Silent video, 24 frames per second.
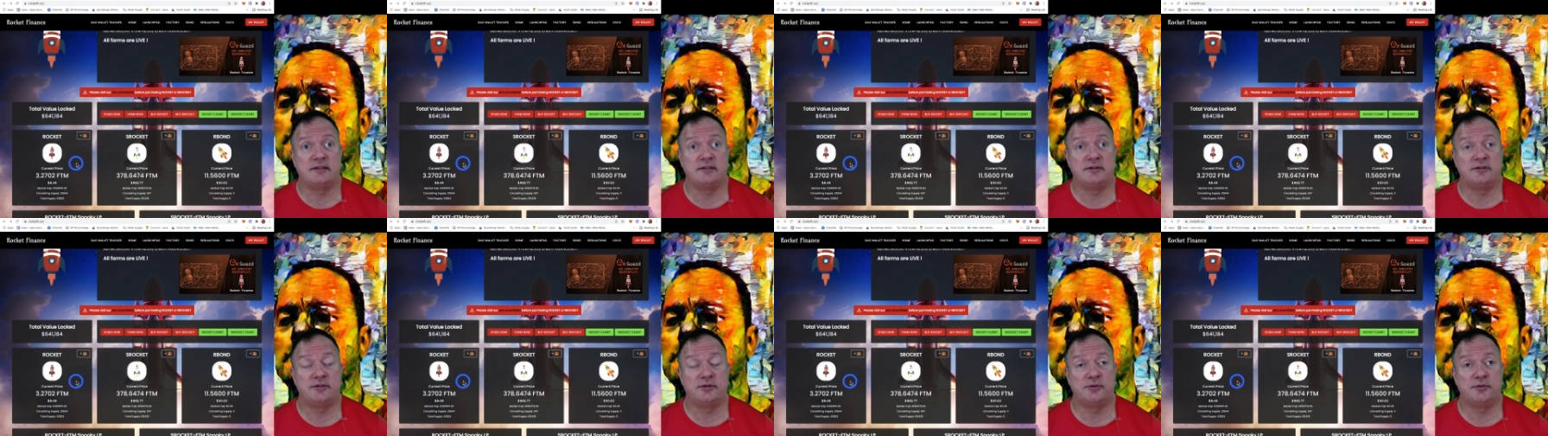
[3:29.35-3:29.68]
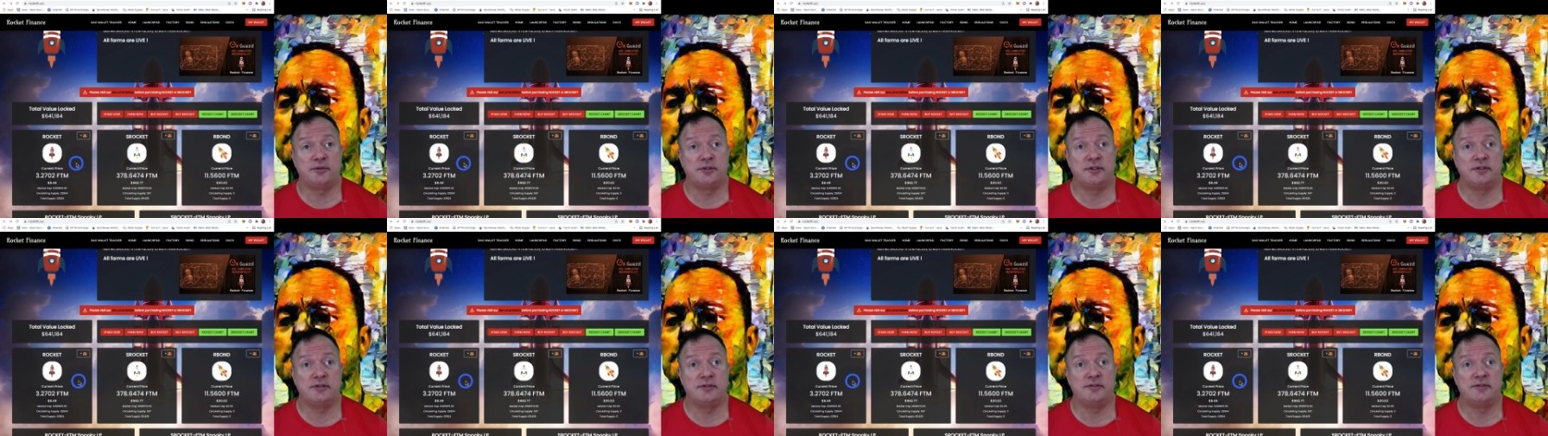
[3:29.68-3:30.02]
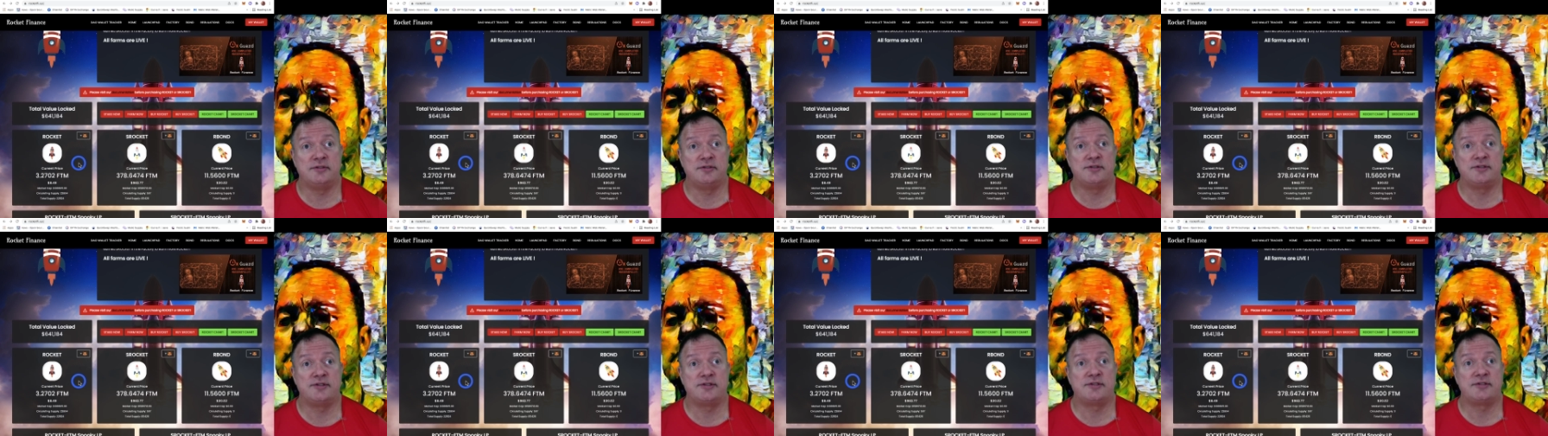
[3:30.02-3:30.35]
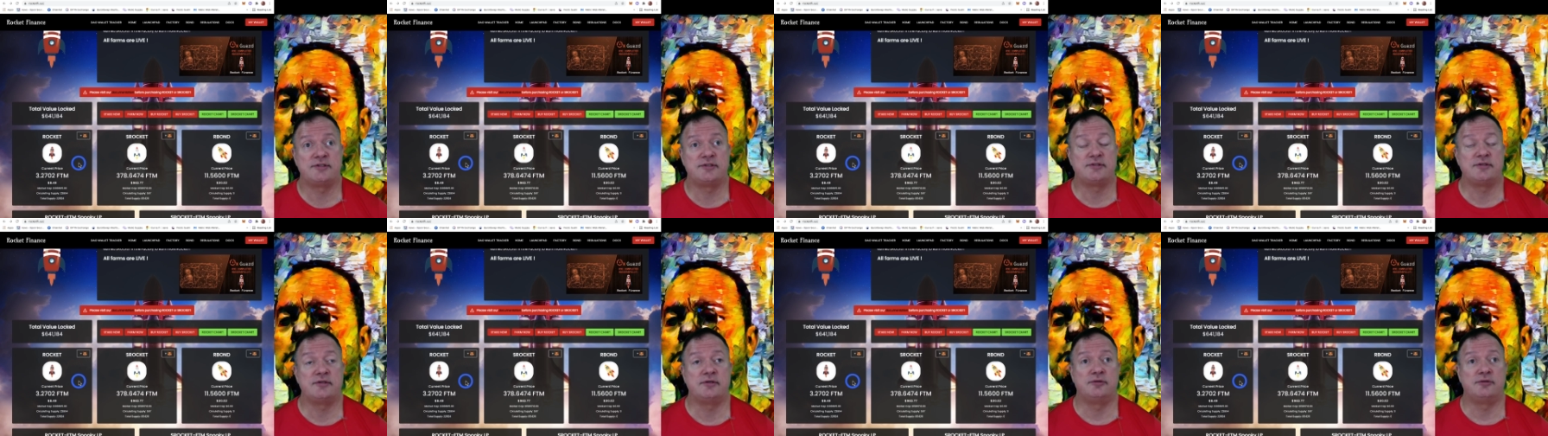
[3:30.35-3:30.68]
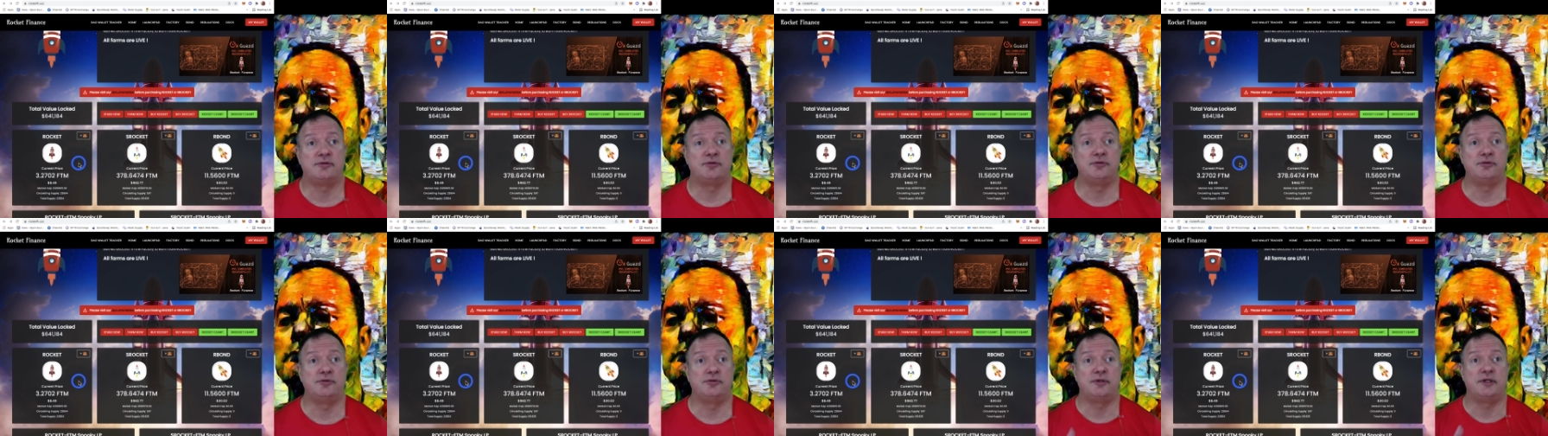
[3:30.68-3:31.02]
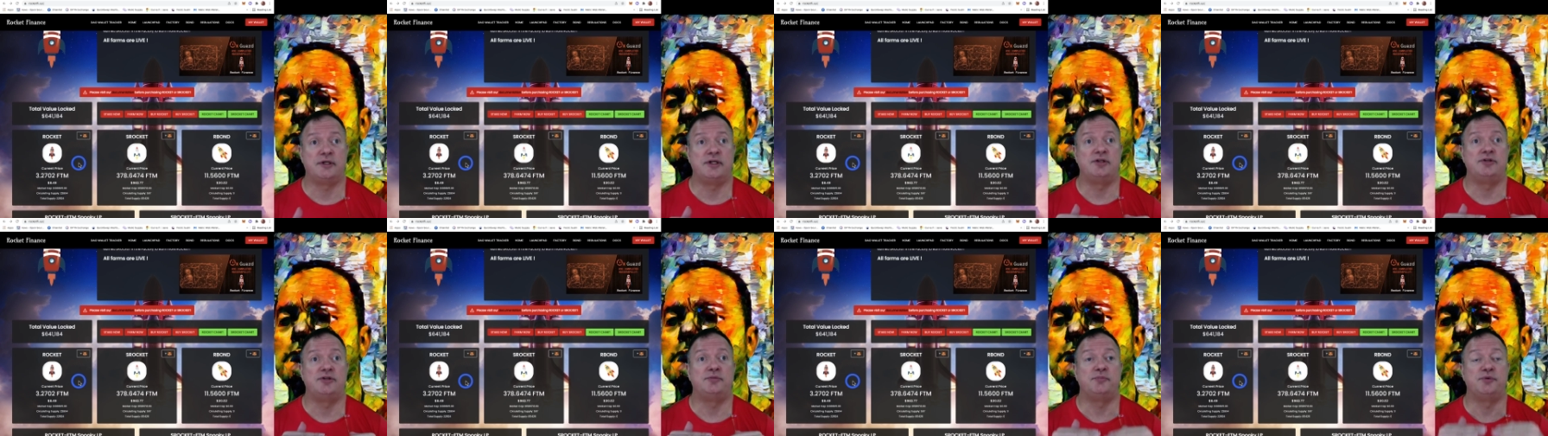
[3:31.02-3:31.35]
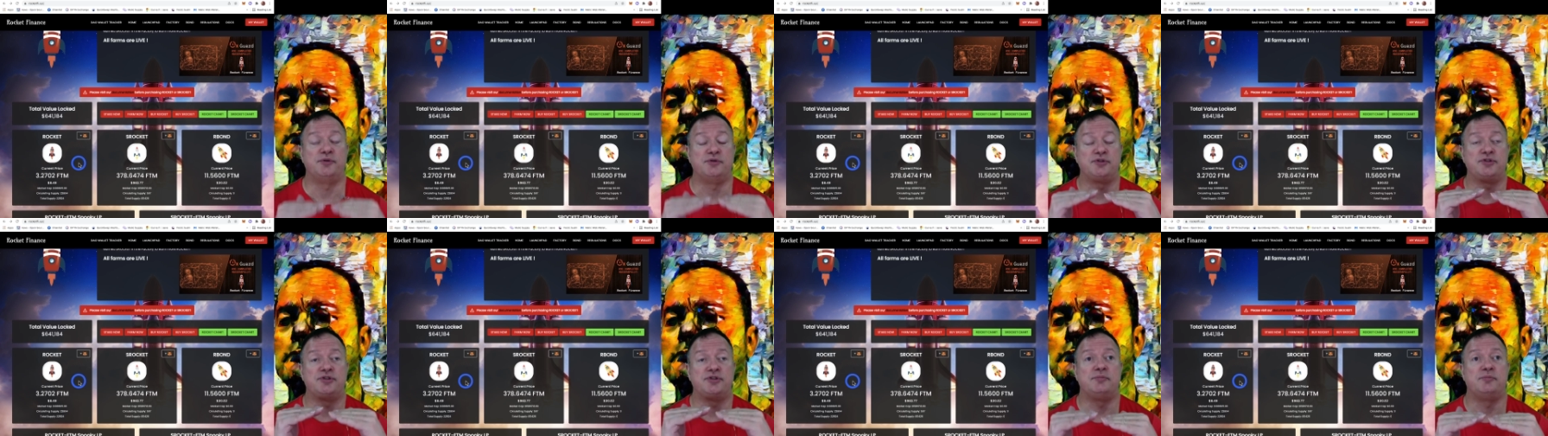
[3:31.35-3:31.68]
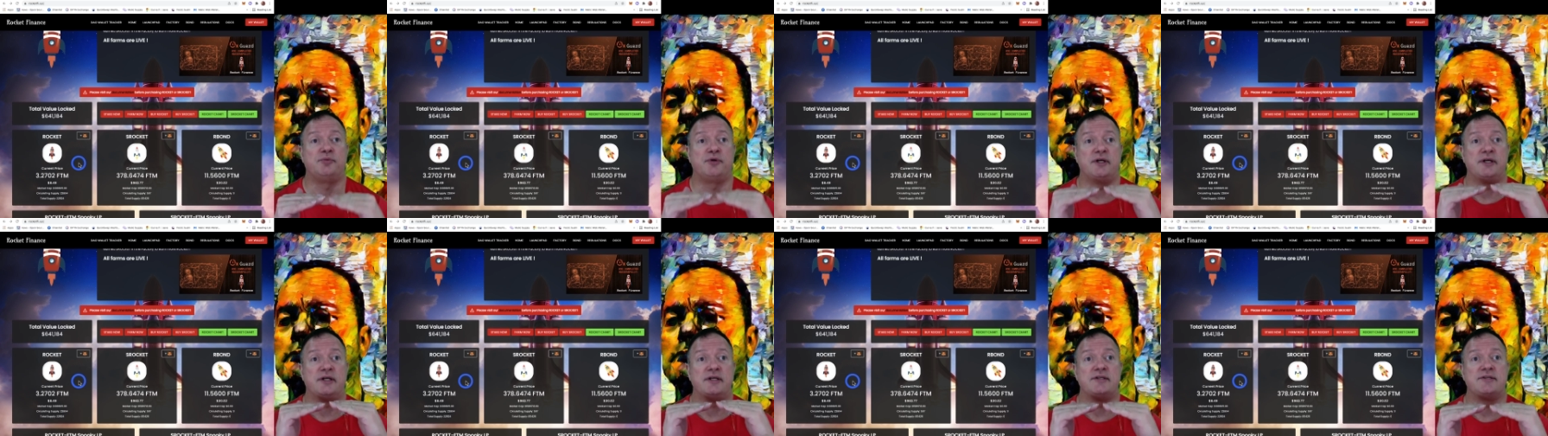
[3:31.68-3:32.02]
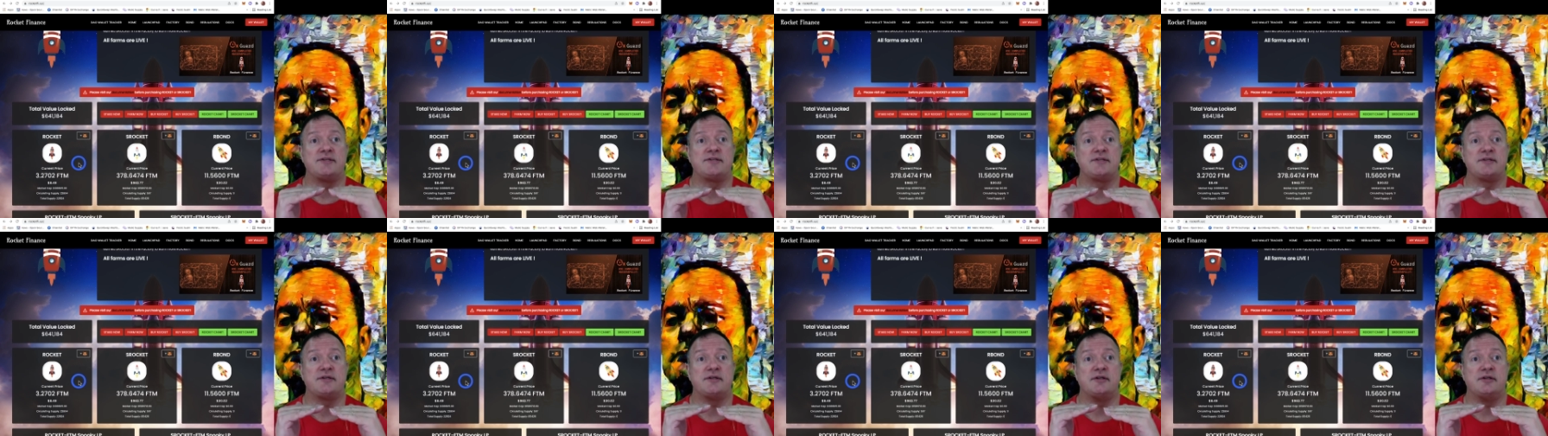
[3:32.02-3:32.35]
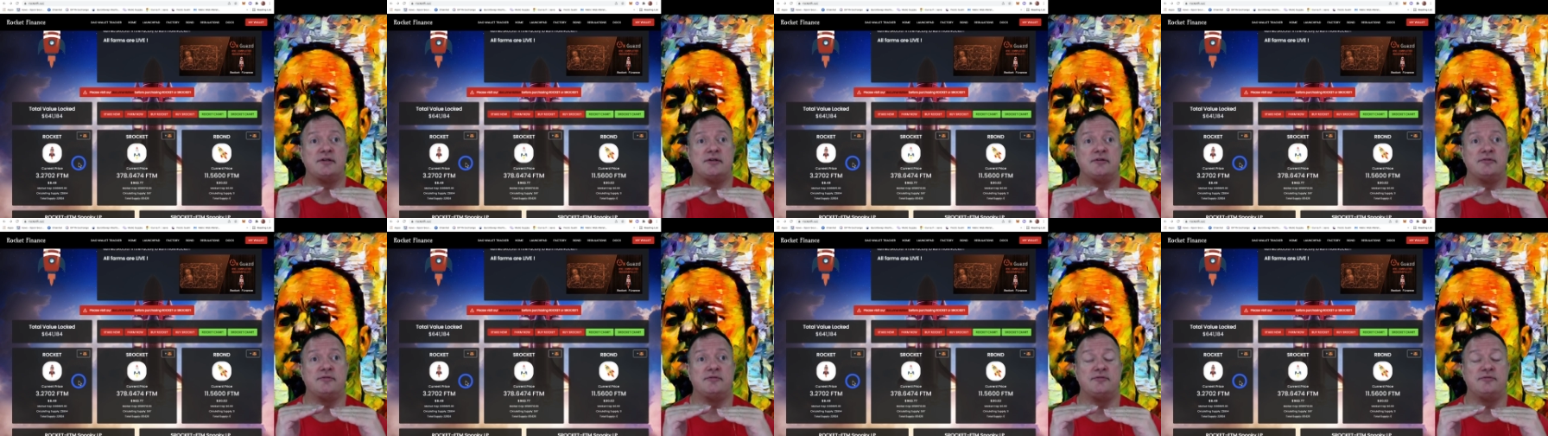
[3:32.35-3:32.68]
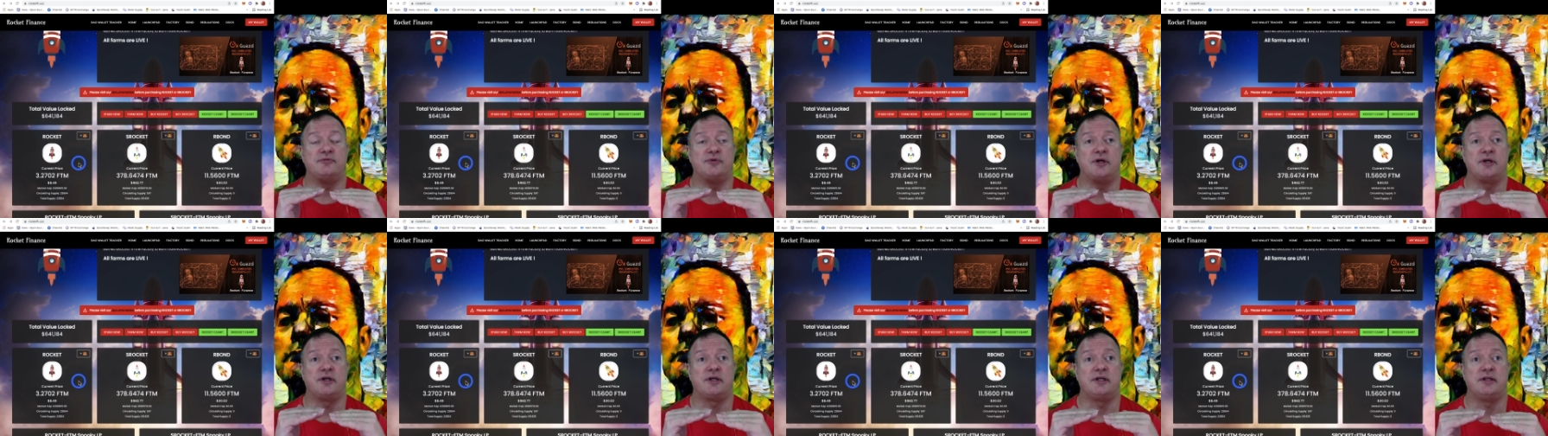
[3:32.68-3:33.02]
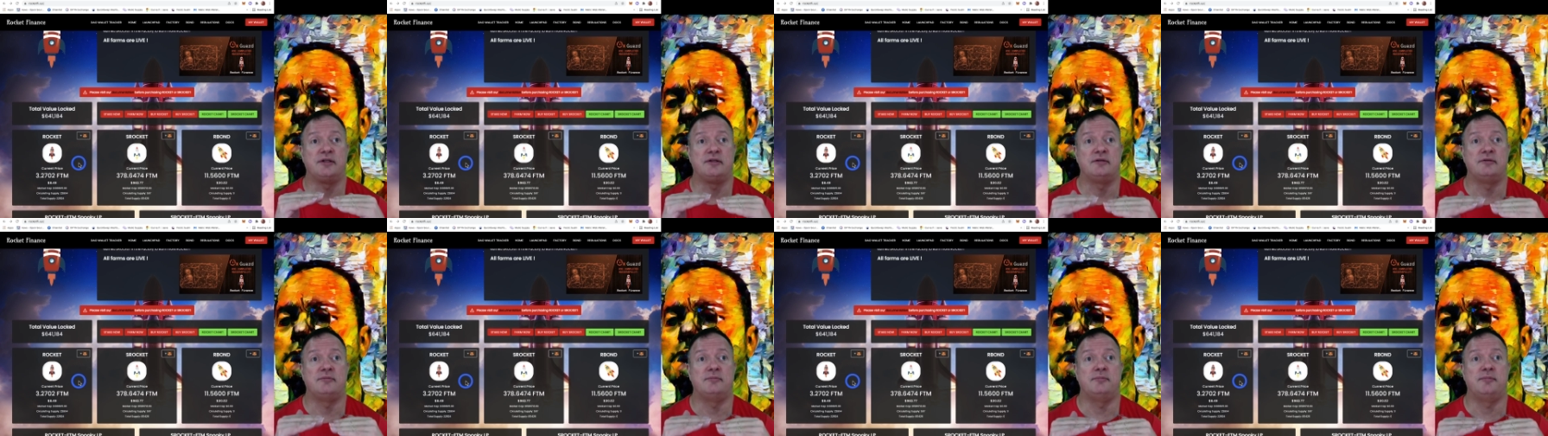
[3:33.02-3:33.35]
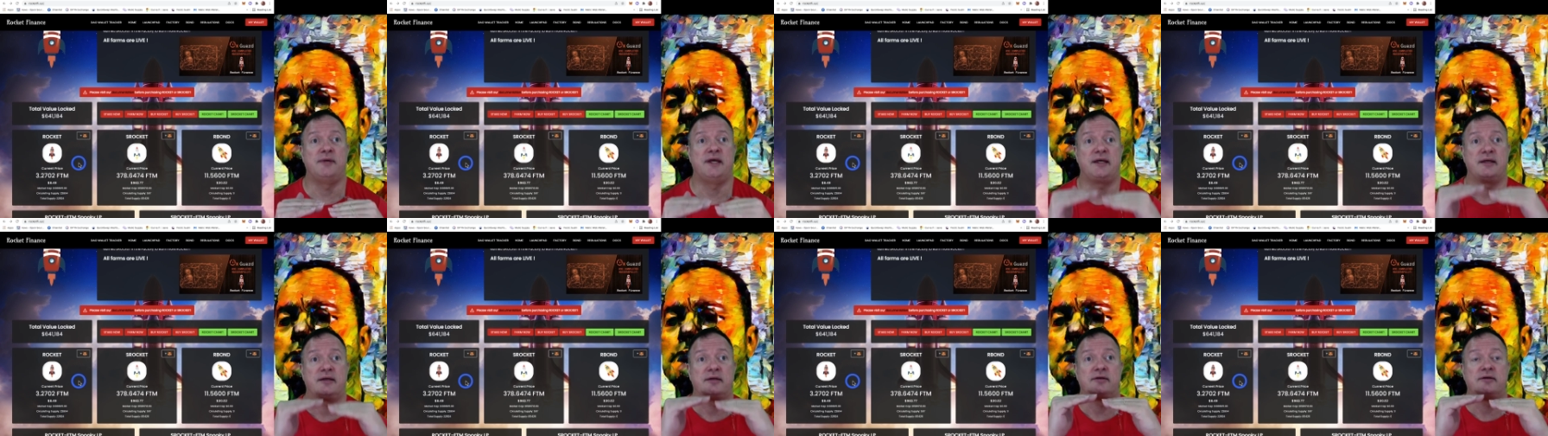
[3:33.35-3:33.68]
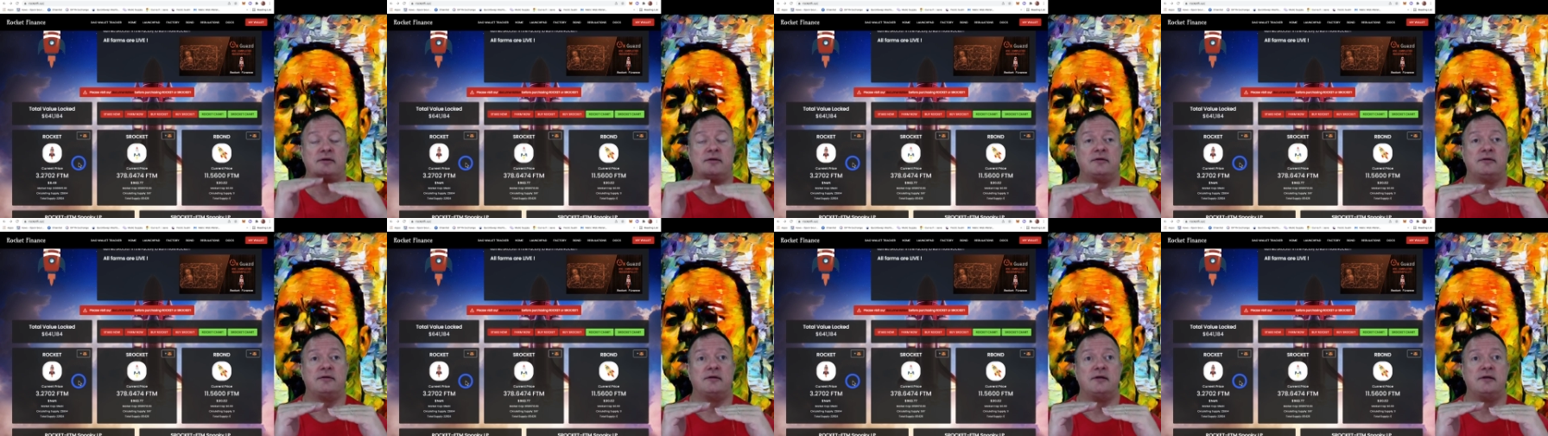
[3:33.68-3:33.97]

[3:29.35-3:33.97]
tokens to try to push the price of Rocket back